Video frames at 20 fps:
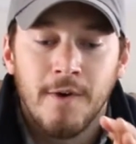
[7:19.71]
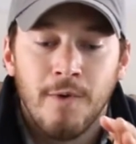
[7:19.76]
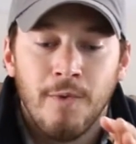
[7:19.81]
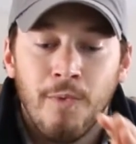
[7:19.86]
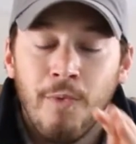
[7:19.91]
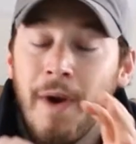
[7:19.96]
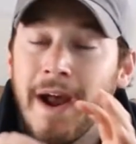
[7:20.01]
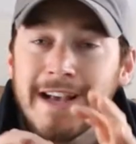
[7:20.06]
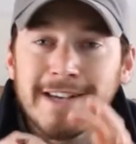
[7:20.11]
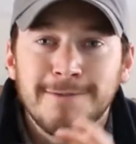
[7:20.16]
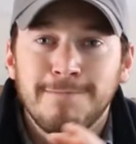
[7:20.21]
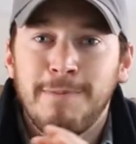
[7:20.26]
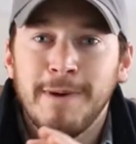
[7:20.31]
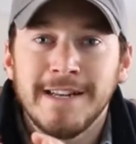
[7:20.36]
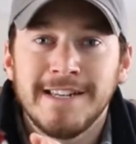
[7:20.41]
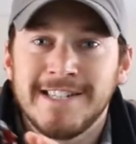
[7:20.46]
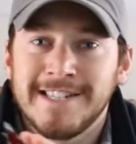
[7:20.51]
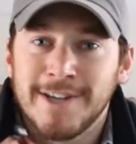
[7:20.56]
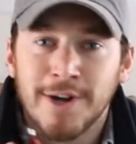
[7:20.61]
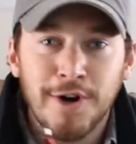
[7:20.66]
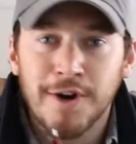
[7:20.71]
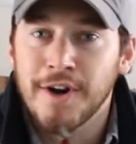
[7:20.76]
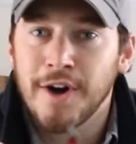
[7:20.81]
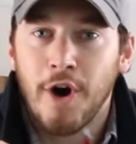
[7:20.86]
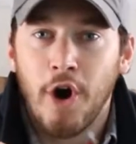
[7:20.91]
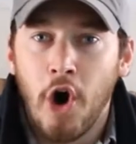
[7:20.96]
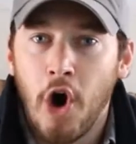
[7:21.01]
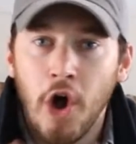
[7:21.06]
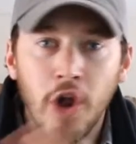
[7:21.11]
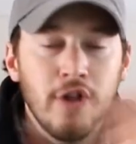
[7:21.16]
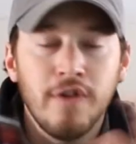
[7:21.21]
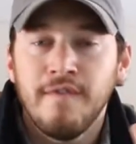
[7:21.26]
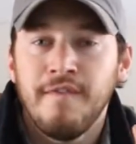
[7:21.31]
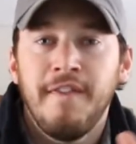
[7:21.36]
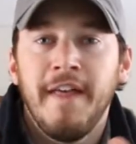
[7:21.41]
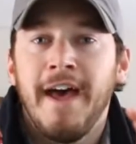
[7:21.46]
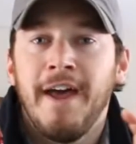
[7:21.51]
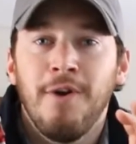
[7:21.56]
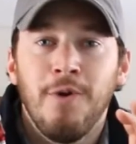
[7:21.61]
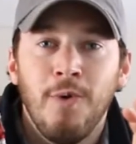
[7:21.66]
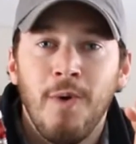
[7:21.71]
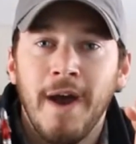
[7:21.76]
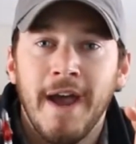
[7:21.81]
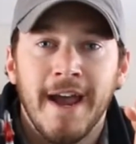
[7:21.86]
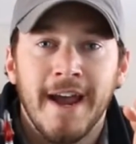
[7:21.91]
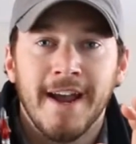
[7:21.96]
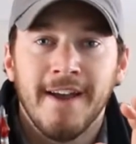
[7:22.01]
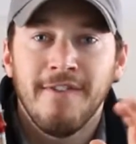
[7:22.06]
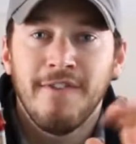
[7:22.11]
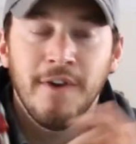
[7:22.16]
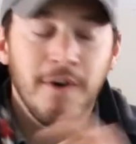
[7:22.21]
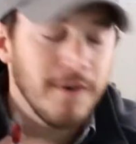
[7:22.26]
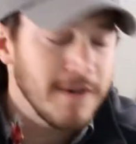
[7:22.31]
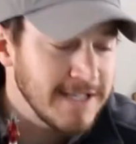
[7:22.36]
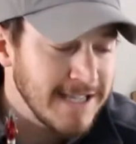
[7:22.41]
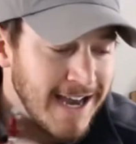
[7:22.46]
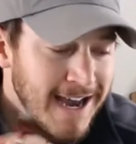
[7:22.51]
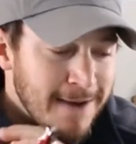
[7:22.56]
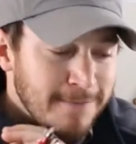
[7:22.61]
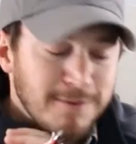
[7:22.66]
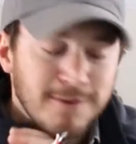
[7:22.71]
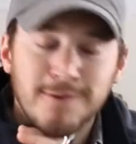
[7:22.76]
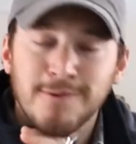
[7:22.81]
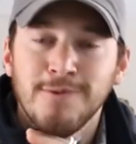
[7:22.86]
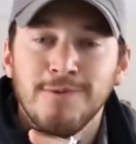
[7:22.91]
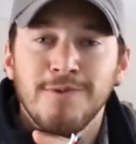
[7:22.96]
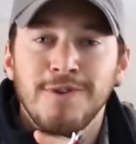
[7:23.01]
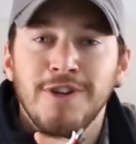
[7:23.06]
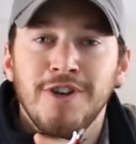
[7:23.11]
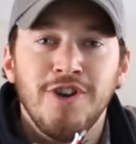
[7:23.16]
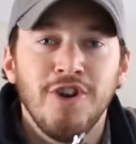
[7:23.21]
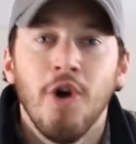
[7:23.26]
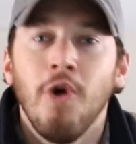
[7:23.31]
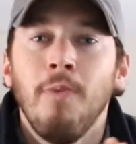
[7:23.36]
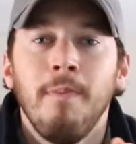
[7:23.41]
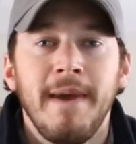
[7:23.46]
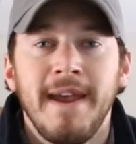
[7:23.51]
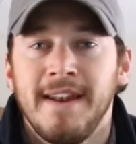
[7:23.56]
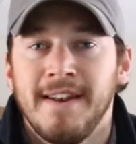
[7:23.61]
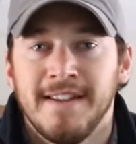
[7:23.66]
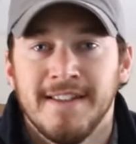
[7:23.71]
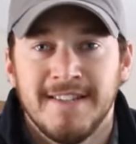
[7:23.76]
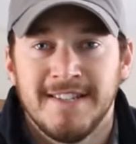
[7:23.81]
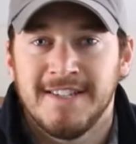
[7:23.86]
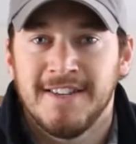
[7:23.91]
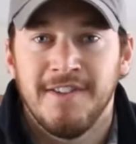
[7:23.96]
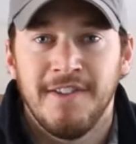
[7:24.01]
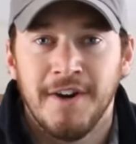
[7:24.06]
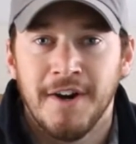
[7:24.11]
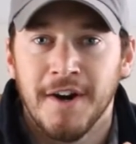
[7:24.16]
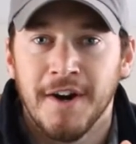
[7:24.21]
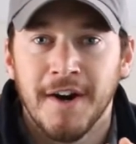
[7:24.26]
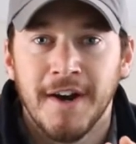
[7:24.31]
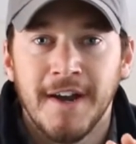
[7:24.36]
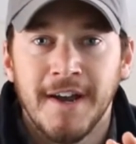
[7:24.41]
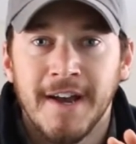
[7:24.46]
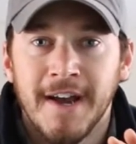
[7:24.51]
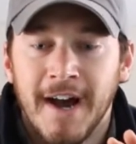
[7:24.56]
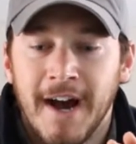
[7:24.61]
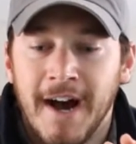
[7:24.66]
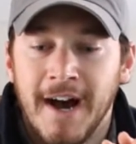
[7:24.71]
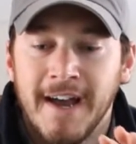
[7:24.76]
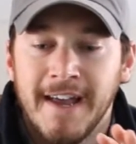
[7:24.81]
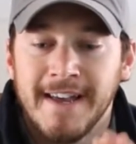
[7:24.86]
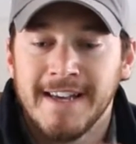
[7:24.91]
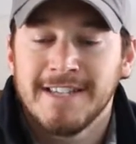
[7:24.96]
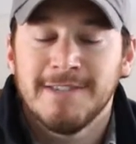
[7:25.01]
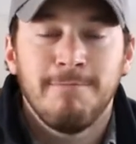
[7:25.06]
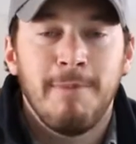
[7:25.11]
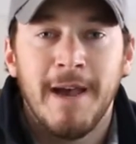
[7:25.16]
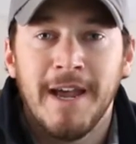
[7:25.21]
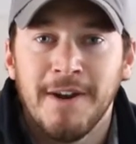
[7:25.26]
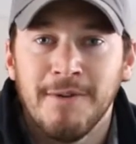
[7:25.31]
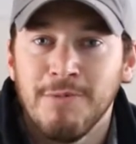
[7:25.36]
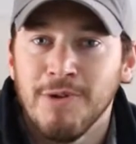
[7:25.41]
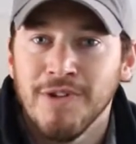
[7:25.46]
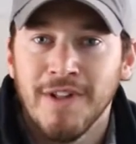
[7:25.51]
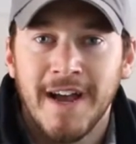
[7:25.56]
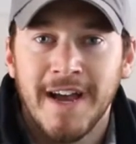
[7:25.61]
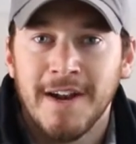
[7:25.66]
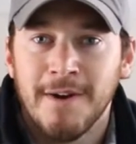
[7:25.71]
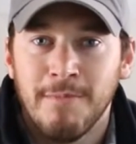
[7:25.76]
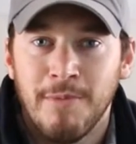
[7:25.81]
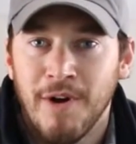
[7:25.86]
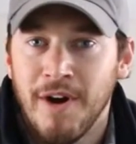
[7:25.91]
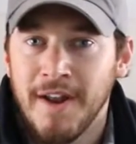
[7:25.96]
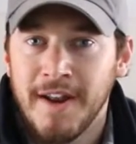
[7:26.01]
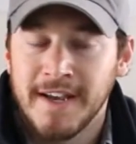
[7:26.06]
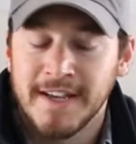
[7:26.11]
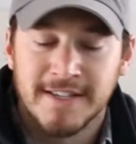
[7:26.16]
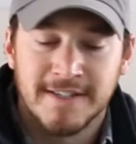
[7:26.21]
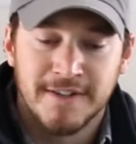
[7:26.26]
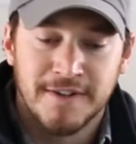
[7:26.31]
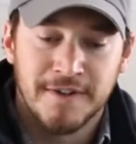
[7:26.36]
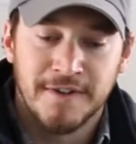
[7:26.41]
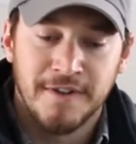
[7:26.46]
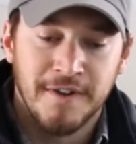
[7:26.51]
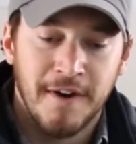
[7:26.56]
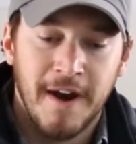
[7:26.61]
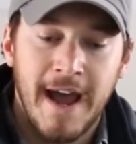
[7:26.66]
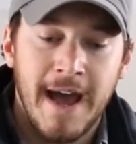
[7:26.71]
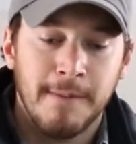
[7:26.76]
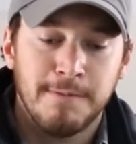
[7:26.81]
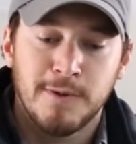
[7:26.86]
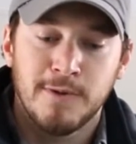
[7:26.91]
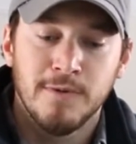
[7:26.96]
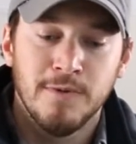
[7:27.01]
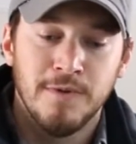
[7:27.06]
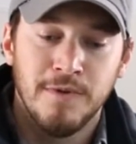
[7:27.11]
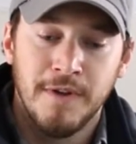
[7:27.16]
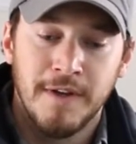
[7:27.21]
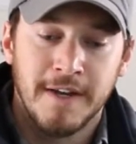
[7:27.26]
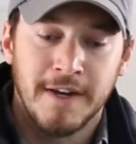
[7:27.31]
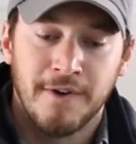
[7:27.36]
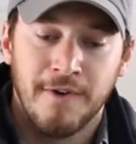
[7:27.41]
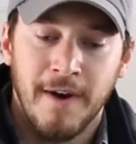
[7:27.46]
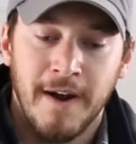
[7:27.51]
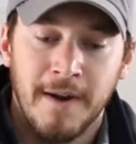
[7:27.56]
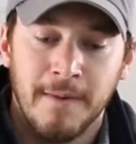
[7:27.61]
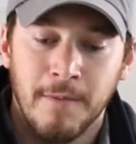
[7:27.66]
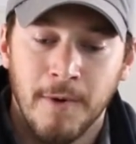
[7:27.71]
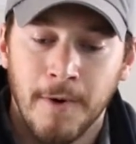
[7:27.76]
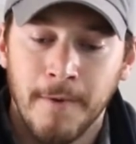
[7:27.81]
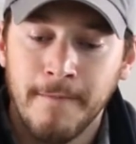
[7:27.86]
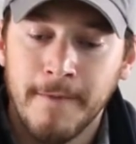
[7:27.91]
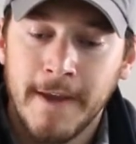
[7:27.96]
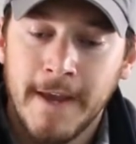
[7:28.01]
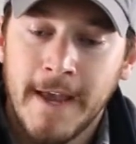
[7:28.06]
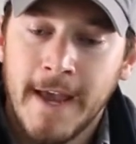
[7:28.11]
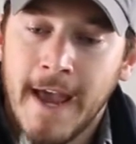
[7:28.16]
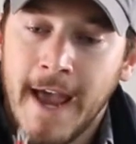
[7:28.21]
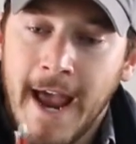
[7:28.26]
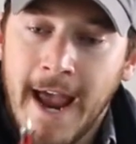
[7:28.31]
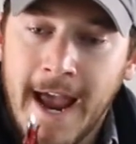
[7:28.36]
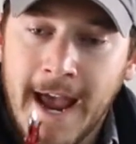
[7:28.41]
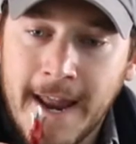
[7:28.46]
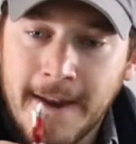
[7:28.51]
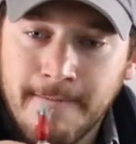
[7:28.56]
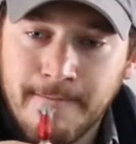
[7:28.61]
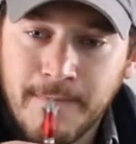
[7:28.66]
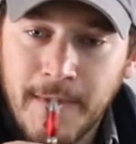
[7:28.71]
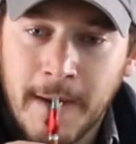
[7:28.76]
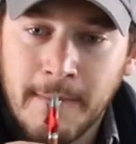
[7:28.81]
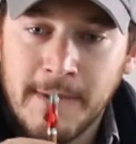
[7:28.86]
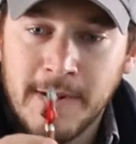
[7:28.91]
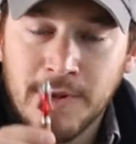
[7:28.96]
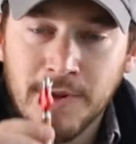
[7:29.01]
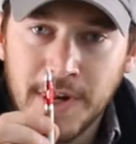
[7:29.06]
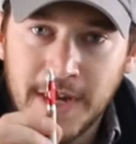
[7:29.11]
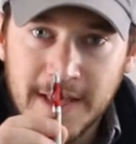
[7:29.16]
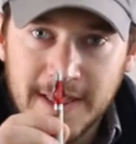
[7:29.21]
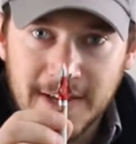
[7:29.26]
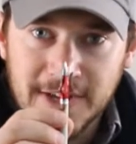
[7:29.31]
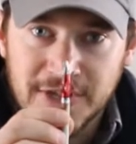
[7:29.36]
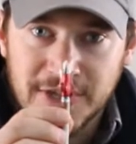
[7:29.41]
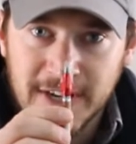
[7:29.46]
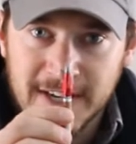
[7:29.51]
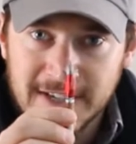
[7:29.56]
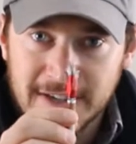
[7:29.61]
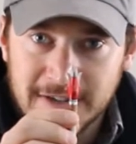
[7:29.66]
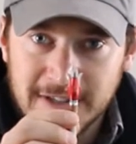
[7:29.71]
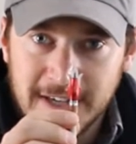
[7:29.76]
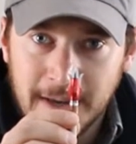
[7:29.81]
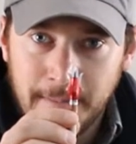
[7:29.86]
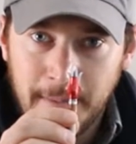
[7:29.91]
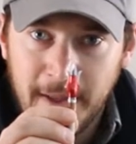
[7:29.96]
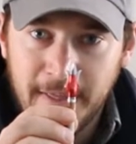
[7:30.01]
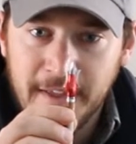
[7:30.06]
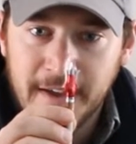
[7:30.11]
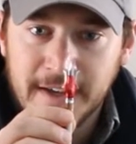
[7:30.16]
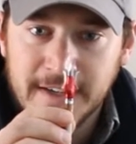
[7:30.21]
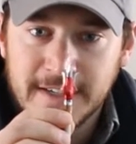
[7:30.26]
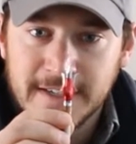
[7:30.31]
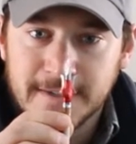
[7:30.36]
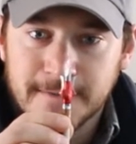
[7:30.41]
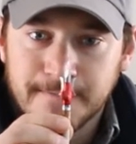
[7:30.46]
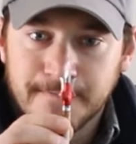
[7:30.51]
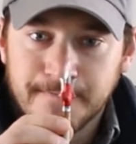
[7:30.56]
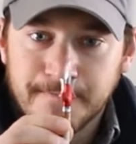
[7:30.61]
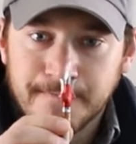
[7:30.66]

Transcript: Rexpid took all of that away. There is absolutely no maintenance to their expandable line of broadheads. They're absolutely incredible. And I mean, look at the chisel tip on this.